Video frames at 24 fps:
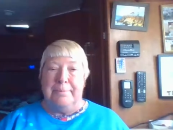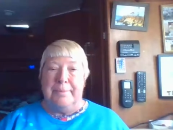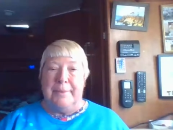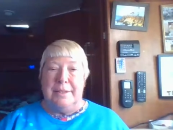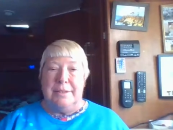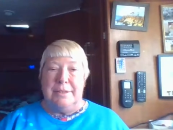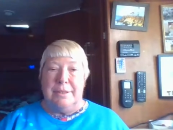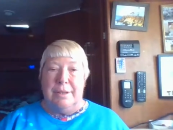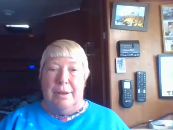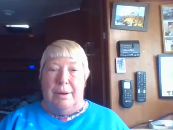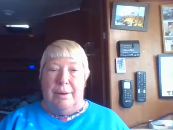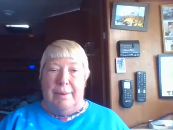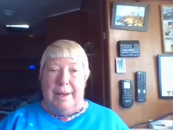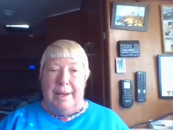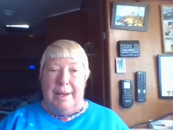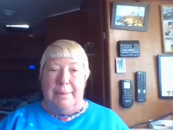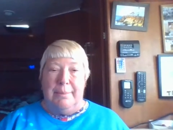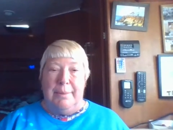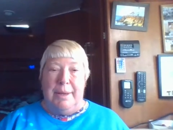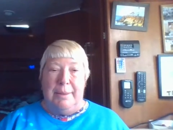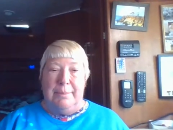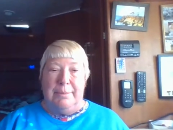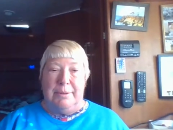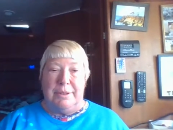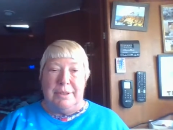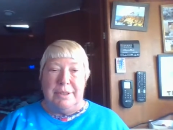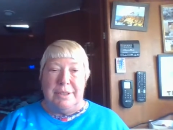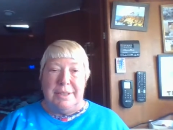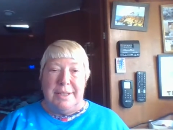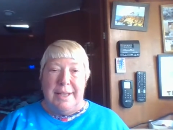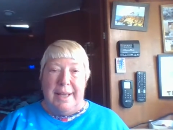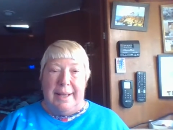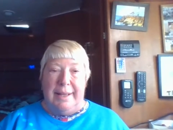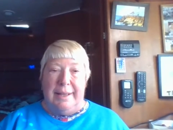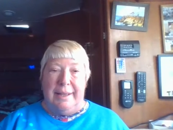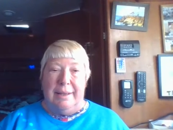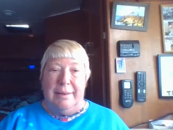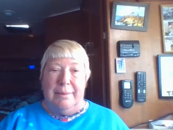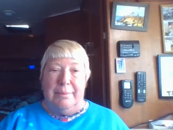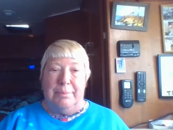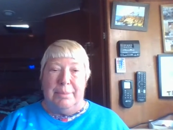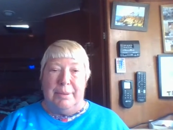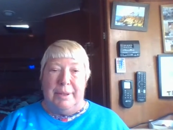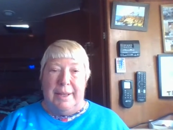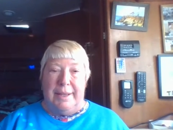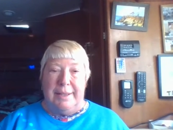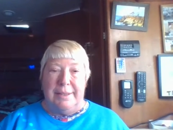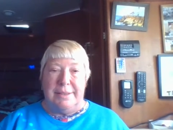So I'm able to take him
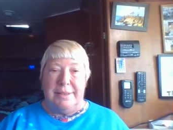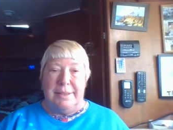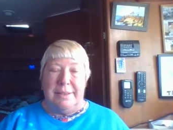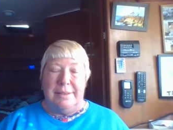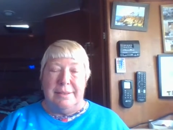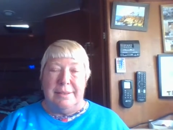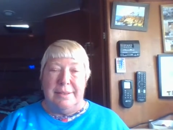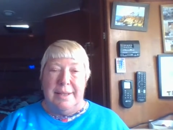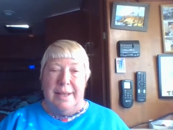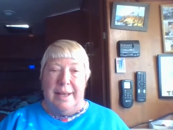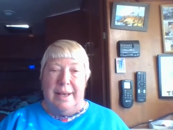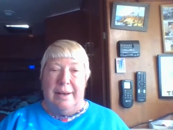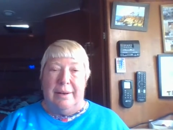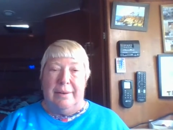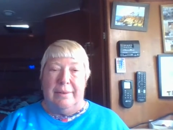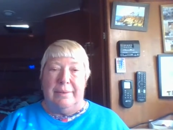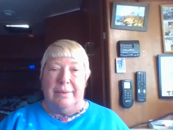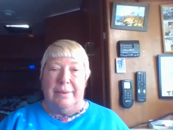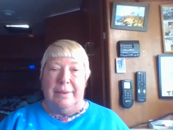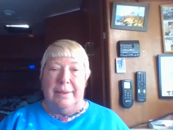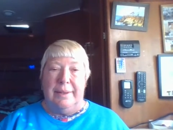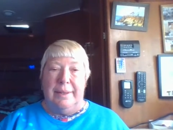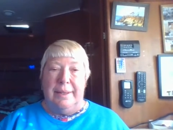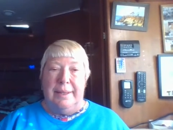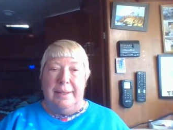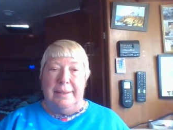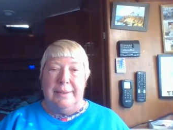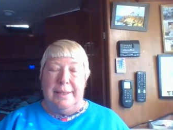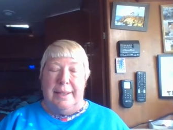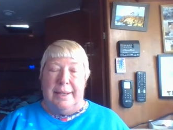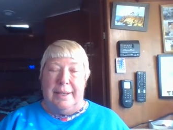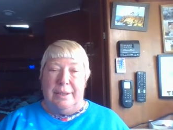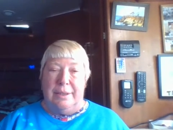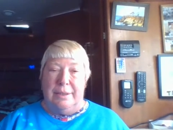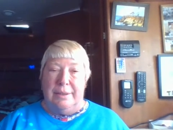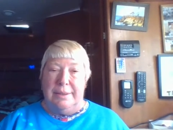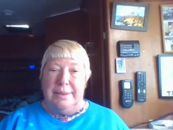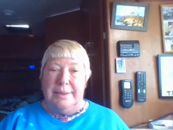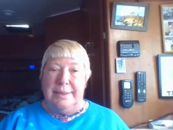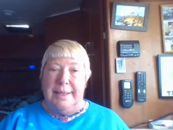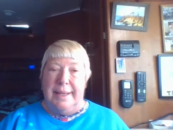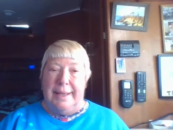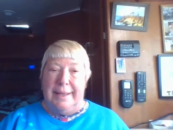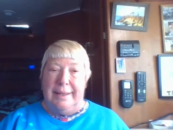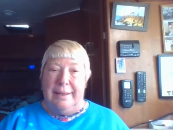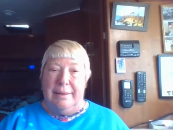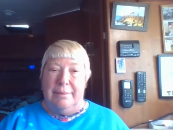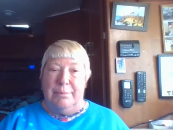places now that I couldn't
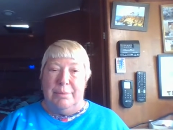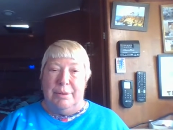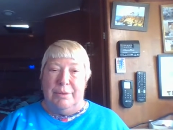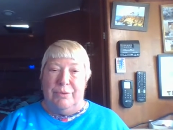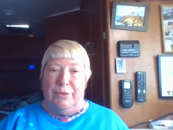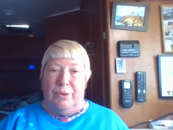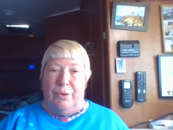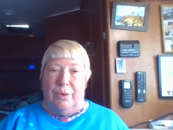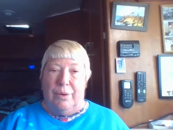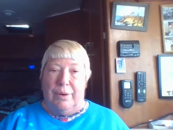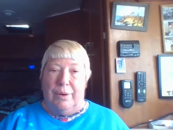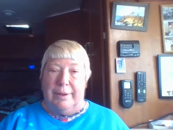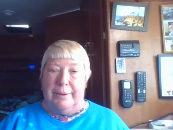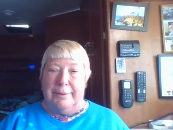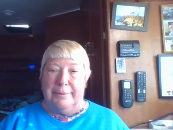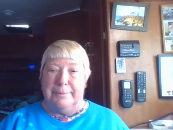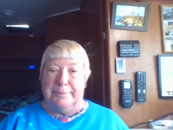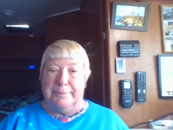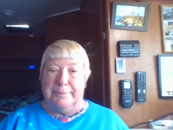take him before.